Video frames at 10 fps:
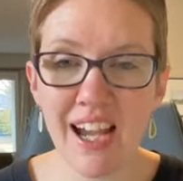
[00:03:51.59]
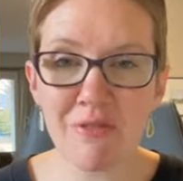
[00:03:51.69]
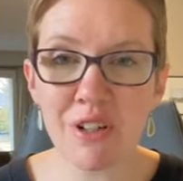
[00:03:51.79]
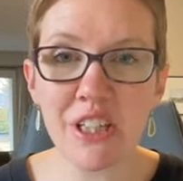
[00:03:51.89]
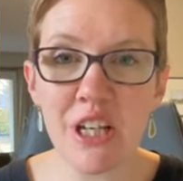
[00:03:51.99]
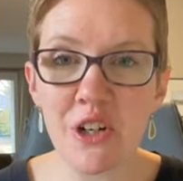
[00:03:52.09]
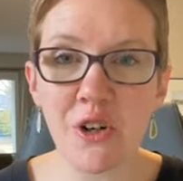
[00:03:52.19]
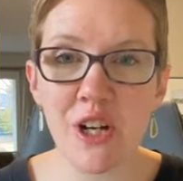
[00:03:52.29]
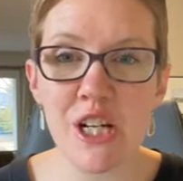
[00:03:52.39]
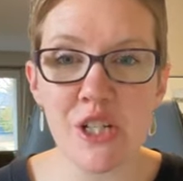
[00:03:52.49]
I really
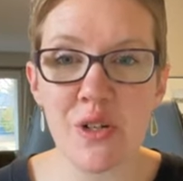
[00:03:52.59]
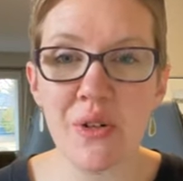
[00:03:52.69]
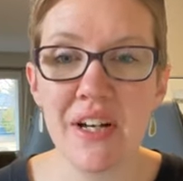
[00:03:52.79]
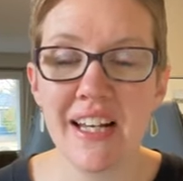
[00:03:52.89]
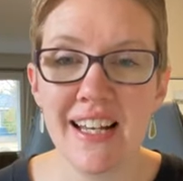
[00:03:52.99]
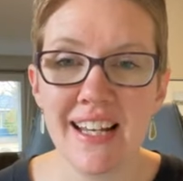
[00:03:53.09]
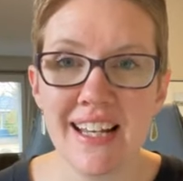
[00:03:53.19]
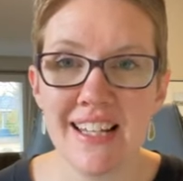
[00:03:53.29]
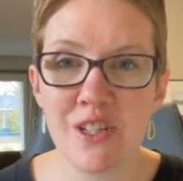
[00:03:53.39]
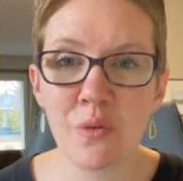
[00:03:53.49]
encourage you
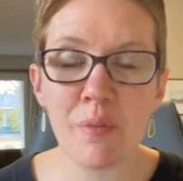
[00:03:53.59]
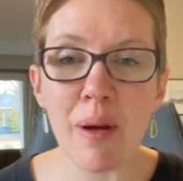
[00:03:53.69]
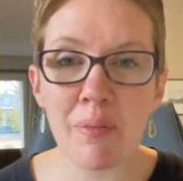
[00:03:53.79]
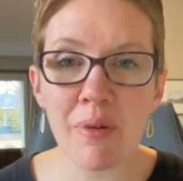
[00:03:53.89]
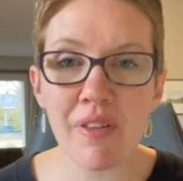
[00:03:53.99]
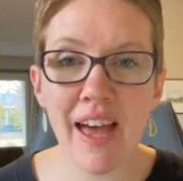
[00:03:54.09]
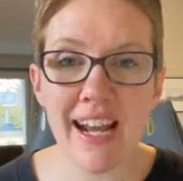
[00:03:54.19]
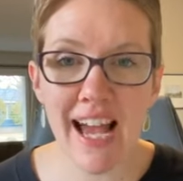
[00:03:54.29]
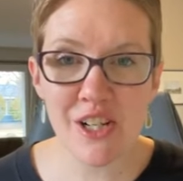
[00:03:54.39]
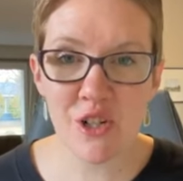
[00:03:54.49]
to remember
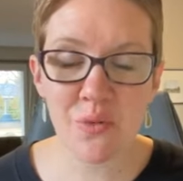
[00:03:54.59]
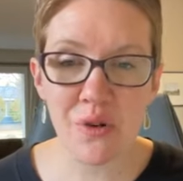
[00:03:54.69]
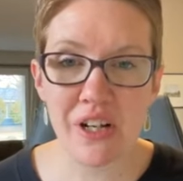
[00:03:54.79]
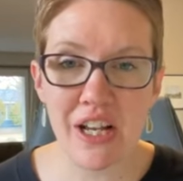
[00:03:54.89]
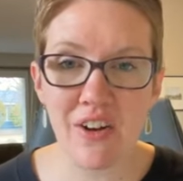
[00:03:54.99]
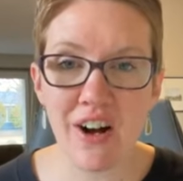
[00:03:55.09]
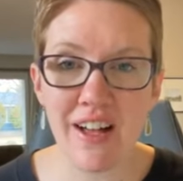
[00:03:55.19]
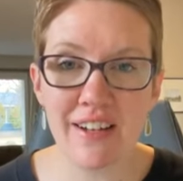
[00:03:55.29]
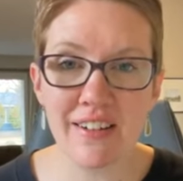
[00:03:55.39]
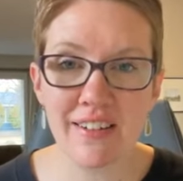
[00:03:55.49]
that as you're working
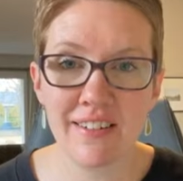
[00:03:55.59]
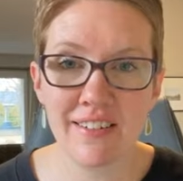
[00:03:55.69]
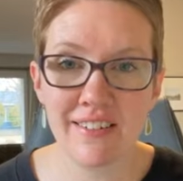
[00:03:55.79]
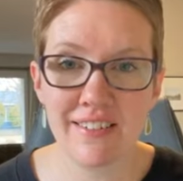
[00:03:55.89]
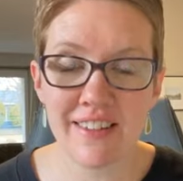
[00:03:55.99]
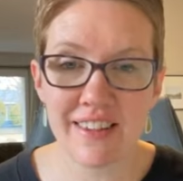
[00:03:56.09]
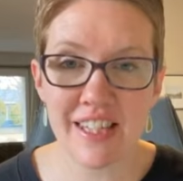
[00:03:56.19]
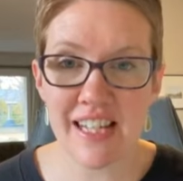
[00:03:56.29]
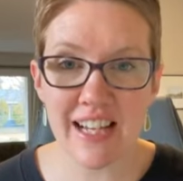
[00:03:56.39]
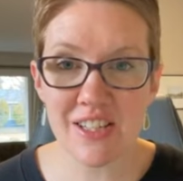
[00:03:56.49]
on
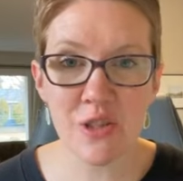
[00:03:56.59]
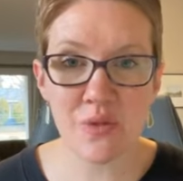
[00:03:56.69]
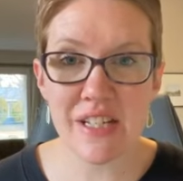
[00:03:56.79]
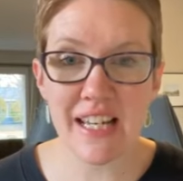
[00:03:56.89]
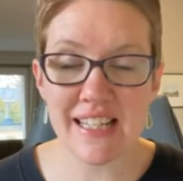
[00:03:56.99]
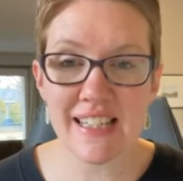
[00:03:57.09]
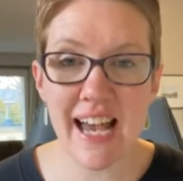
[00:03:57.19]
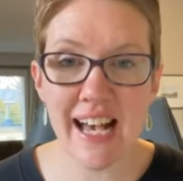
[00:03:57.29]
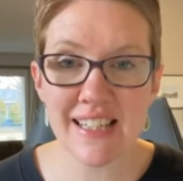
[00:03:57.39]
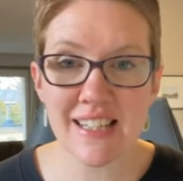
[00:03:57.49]
the next 3 days
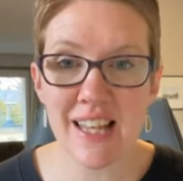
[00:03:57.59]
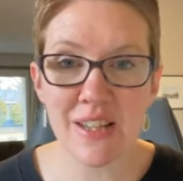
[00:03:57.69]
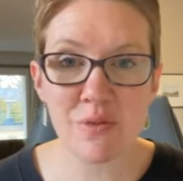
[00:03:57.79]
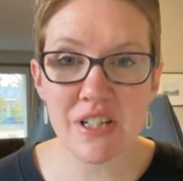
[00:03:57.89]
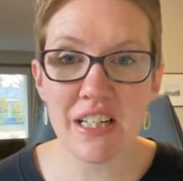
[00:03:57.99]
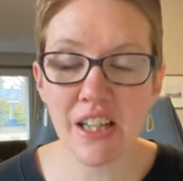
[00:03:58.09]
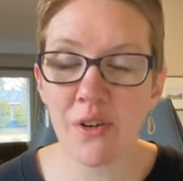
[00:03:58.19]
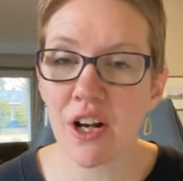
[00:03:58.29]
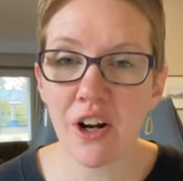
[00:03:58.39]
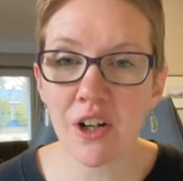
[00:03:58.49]
tasks, as we're
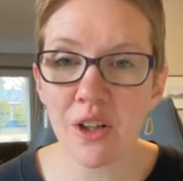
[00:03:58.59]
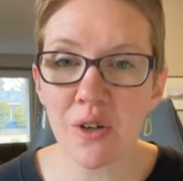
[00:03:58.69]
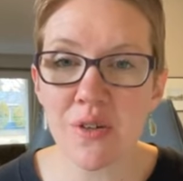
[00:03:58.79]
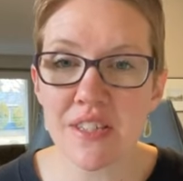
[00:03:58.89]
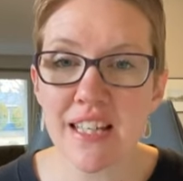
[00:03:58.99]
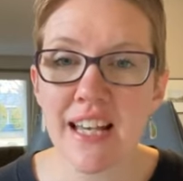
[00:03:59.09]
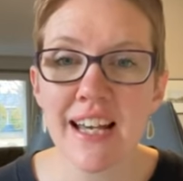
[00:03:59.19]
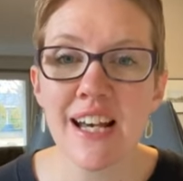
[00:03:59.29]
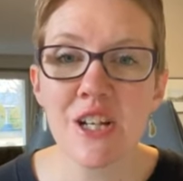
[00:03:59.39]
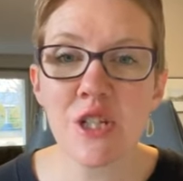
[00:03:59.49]
decluttering our clothes.
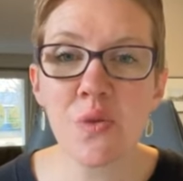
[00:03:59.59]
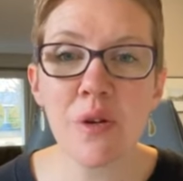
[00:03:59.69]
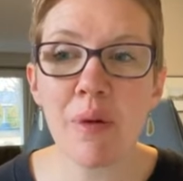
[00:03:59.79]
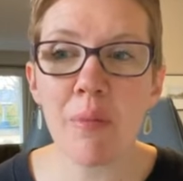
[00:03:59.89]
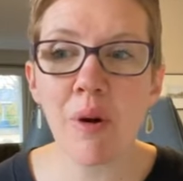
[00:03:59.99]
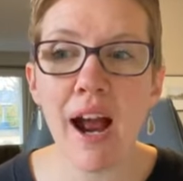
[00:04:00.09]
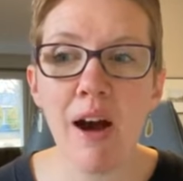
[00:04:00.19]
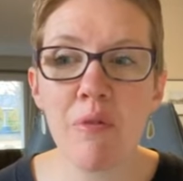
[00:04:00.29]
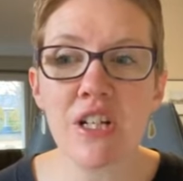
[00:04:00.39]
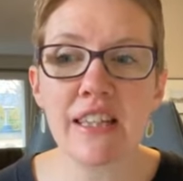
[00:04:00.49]
Just remember
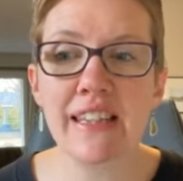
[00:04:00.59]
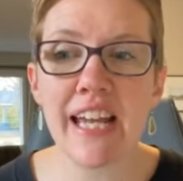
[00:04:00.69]
how much